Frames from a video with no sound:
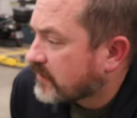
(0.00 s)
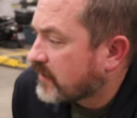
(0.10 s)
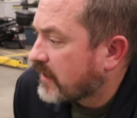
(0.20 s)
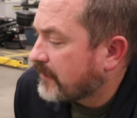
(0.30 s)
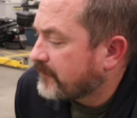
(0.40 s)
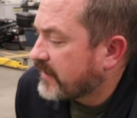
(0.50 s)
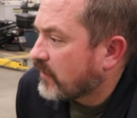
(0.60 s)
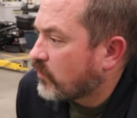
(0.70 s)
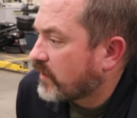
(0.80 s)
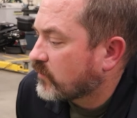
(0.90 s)
Um,
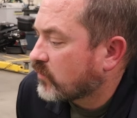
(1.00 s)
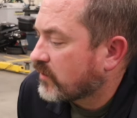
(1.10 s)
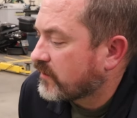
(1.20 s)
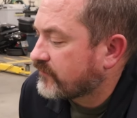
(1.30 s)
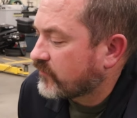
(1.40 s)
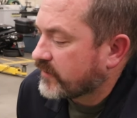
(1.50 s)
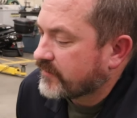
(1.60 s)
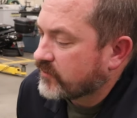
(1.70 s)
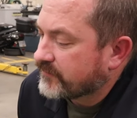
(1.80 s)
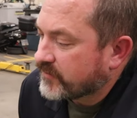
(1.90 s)
now, one word for you
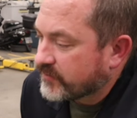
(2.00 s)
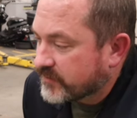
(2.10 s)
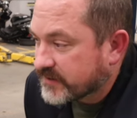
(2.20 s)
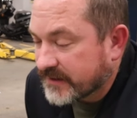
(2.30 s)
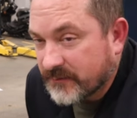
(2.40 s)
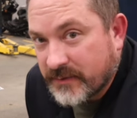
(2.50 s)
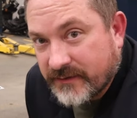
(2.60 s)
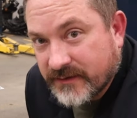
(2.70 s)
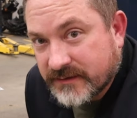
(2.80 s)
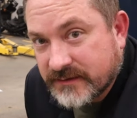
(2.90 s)
though, if you do decide to
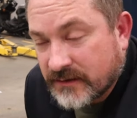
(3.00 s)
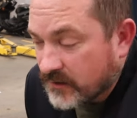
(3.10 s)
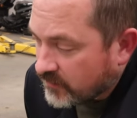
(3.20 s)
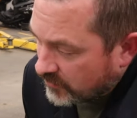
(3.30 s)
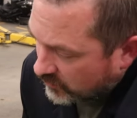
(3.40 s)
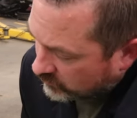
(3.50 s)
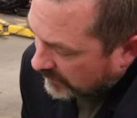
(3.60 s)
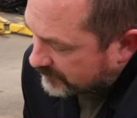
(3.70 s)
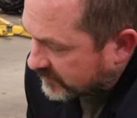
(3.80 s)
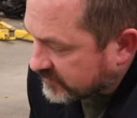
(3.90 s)
bend this,
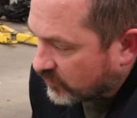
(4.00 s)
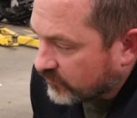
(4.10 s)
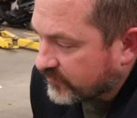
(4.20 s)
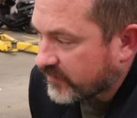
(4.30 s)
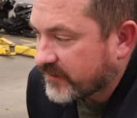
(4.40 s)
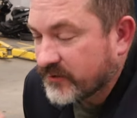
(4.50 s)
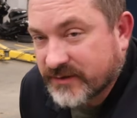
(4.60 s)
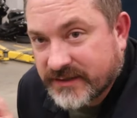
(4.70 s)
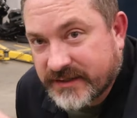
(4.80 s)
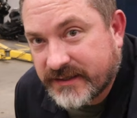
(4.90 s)
wrap this over and use
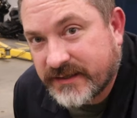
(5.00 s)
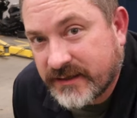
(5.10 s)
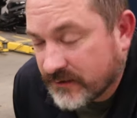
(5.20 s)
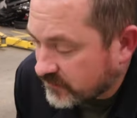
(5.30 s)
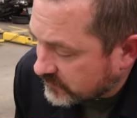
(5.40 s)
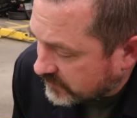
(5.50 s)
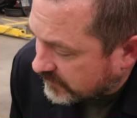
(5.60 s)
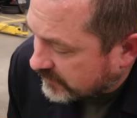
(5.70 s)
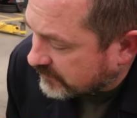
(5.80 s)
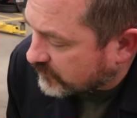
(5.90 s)
a T
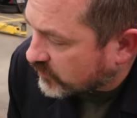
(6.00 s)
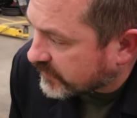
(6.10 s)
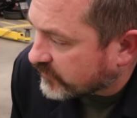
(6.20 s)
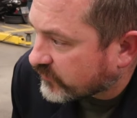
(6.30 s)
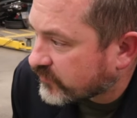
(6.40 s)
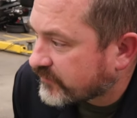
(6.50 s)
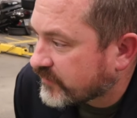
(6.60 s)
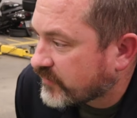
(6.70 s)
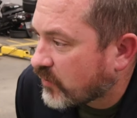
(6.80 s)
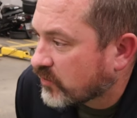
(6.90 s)
uh, molding groove
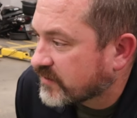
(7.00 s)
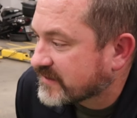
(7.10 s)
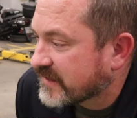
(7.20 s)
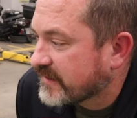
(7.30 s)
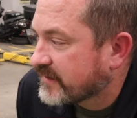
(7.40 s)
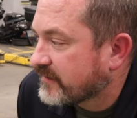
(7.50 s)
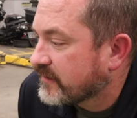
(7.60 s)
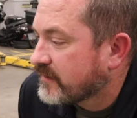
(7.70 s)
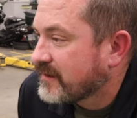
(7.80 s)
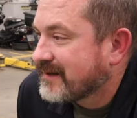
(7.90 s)
to hold this in,